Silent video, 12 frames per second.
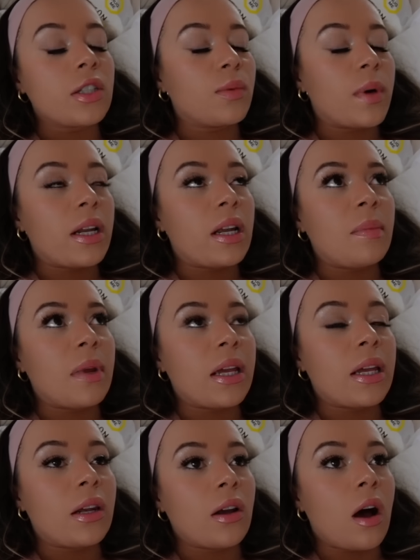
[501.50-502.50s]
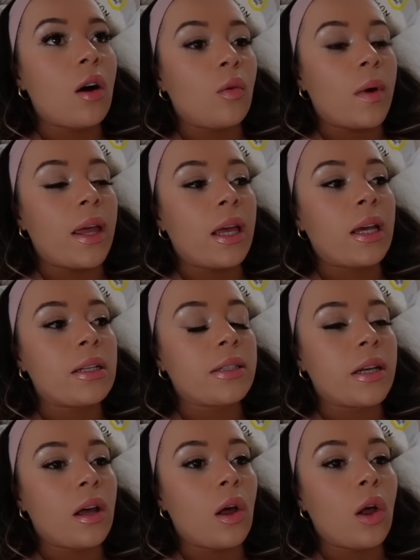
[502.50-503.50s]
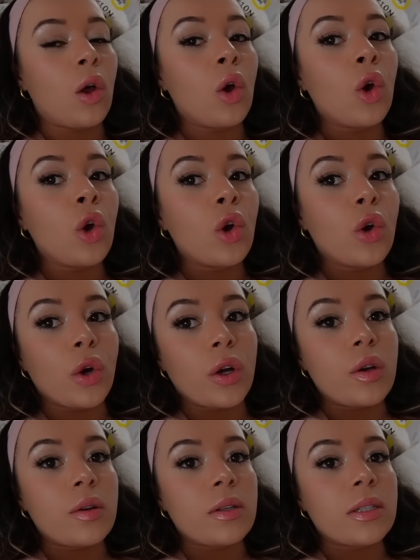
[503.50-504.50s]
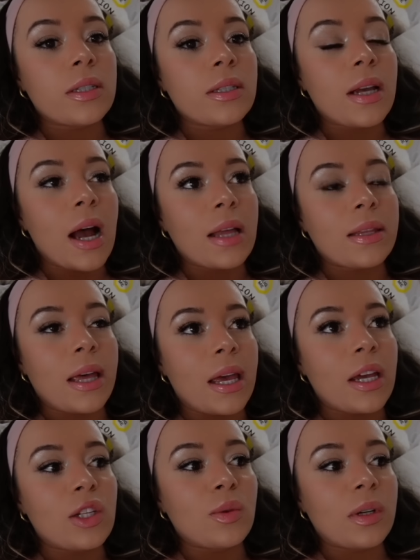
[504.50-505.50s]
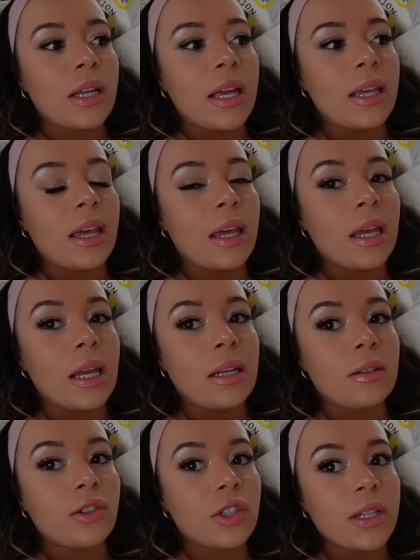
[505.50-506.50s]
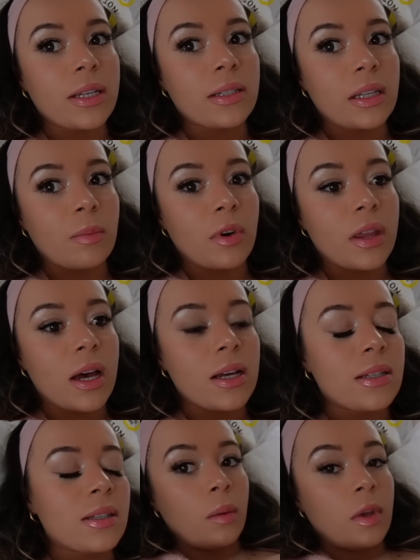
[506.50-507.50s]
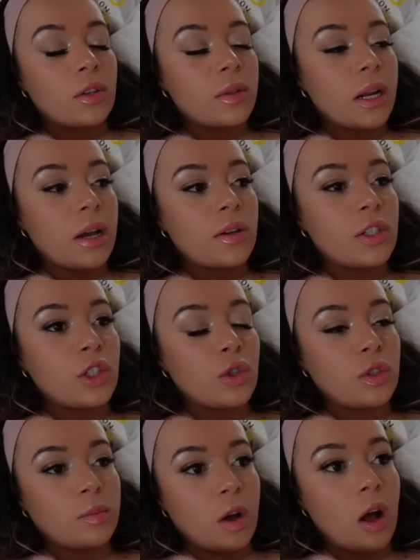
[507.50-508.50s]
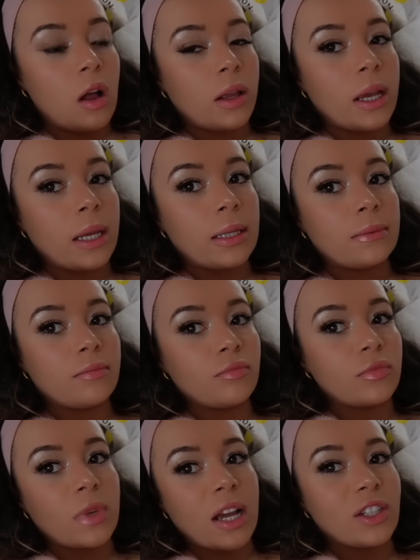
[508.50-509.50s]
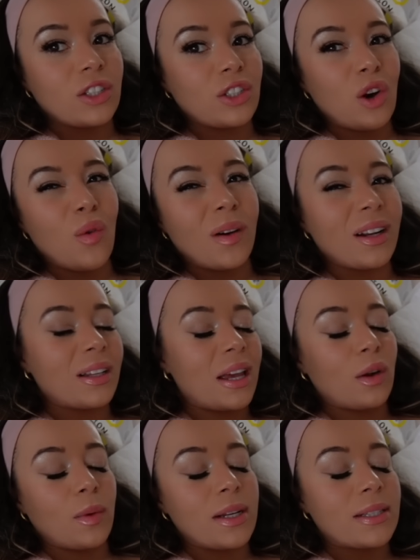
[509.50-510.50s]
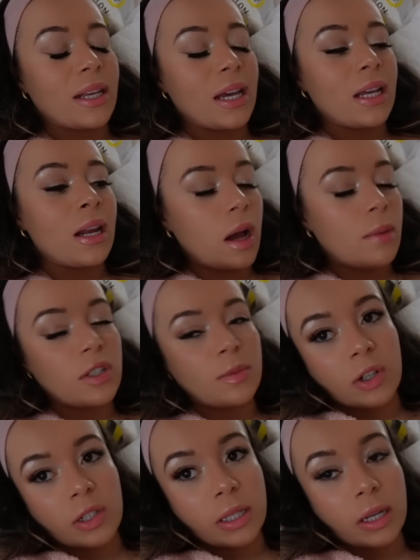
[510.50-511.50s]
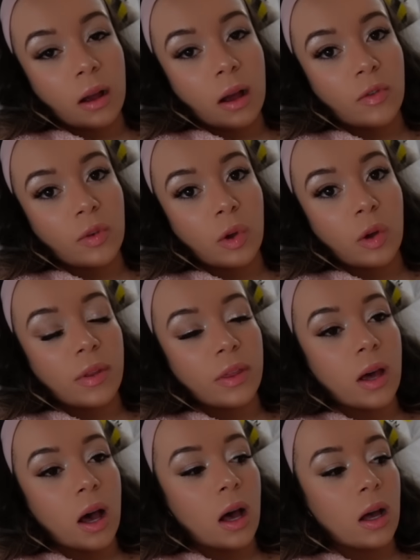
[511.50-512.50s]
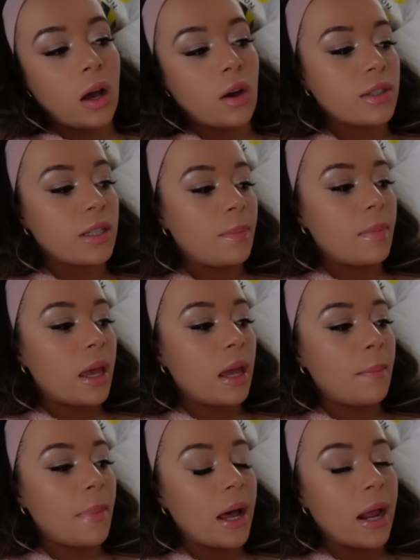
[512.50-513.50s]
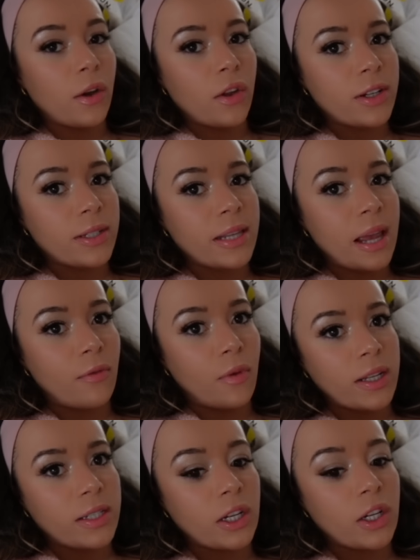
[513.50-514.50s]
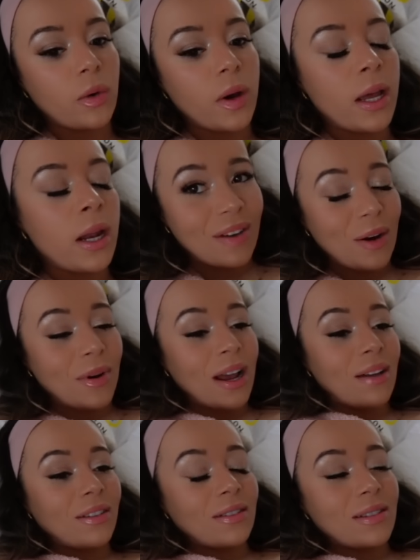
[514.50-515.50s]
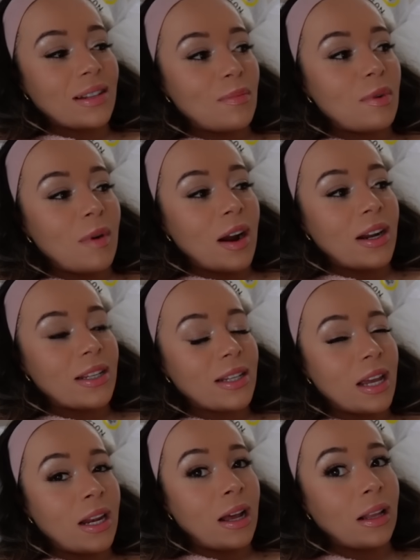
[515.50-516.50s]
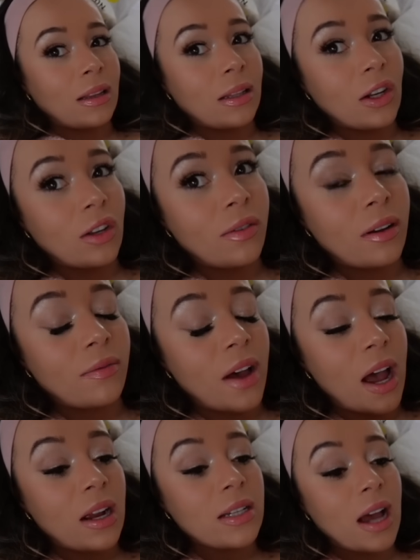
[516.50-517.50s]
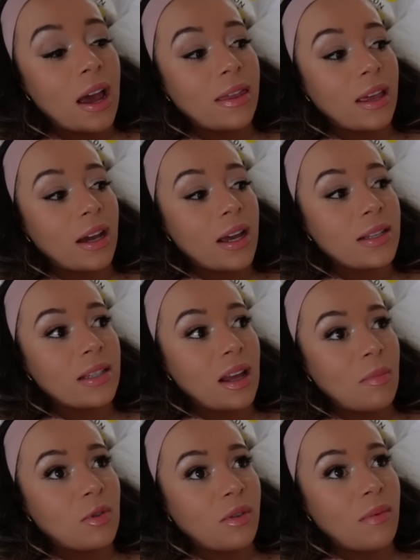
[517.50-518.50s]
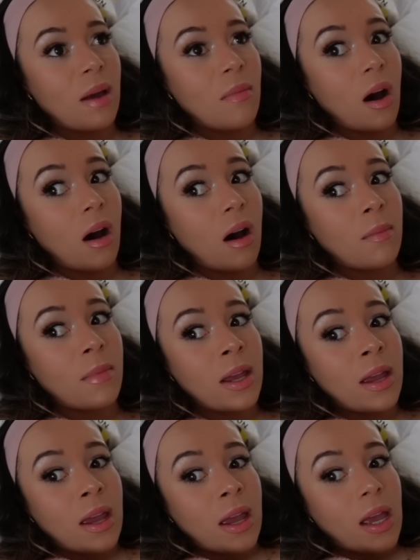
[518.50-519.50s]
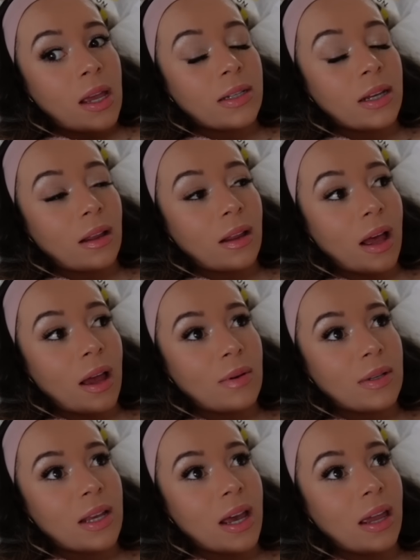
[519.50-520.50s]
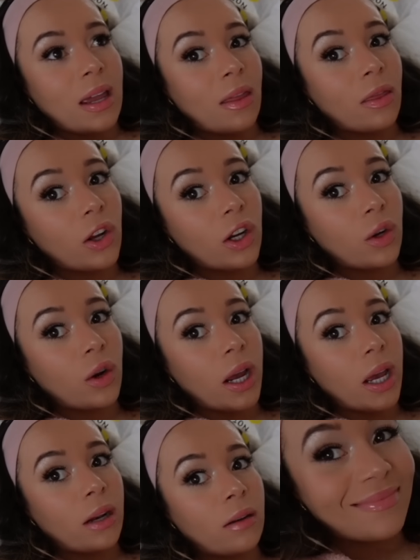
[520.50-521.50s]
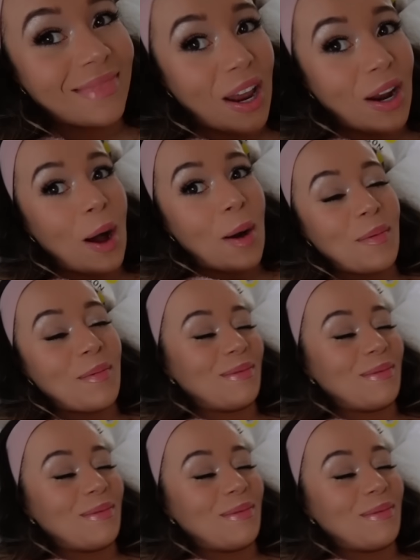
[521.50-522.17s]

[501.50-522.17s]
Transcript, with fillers: is random, but I cannot wait until Crew's at the age where like he can just like sleep with us because right now he's too small and I just don't want to like risk it. I'm just personally not comfortable with uh, co-sleeping, but I know there's safe ways to do it. I want to have little slumber parties and little fun fact, I think I slept with my mom until I was like in third grade. I know.